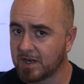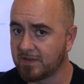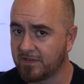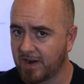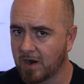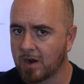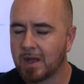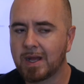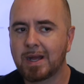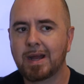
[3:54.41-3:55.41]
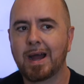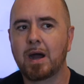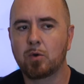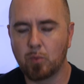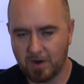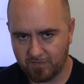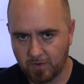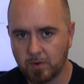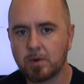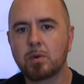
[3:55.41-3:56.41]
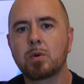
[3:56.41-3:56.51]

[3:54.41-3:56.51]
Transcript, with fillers: unfair however